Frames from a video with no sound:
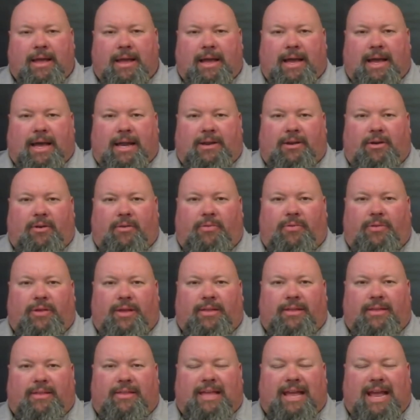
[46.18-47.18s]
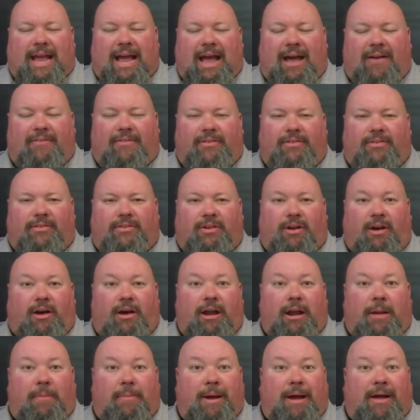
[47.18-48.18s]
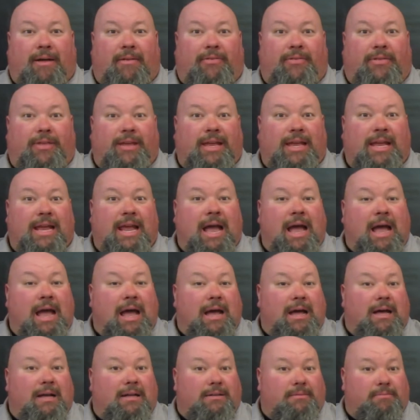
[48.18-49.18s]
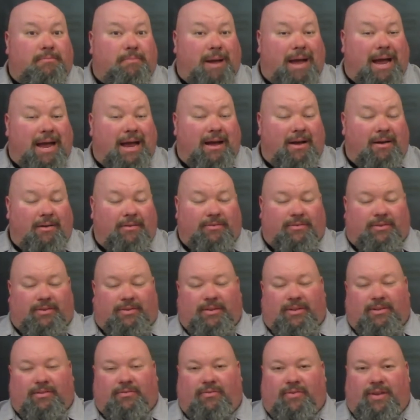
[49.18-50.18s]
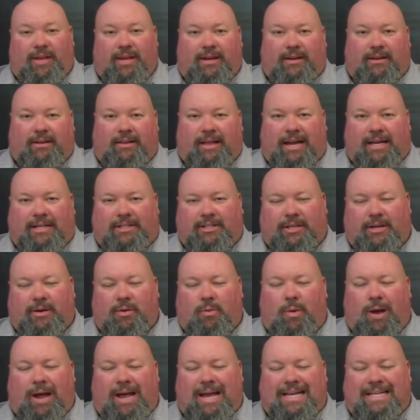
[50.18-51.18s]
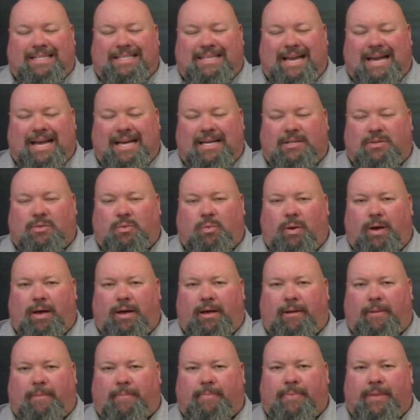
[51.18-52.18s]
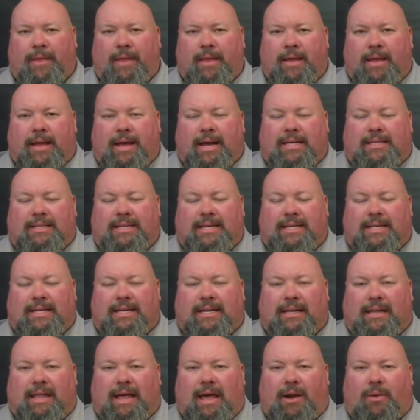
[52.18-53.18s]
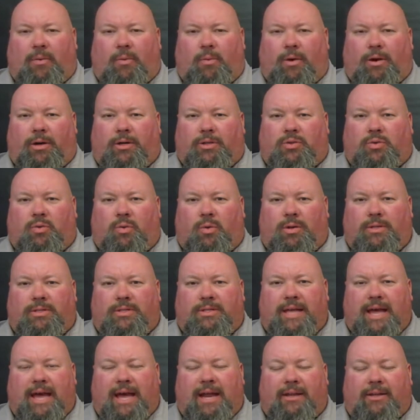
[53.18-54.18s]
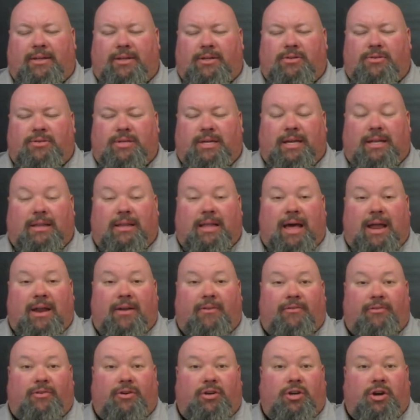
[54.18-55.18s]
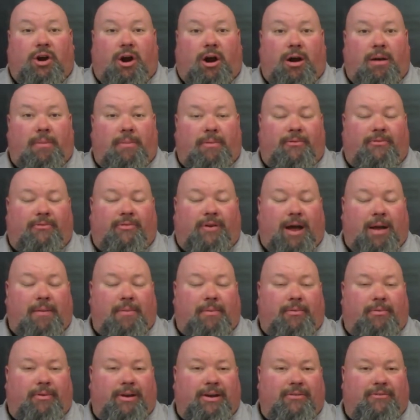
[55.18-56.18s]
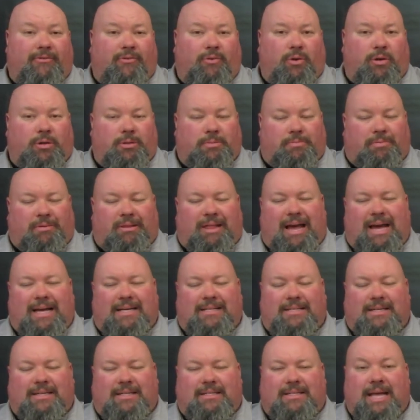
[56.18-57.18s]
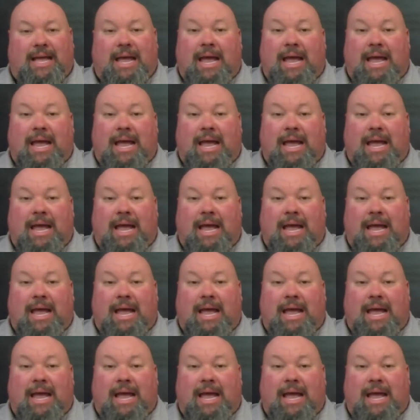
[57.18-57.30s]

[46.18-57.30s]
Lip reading: And don't think that they haven't thought about the pounds that this vehicle actually weighs as well, as they did a lot of work towards that using a lot of carbon fiber reinforced plastics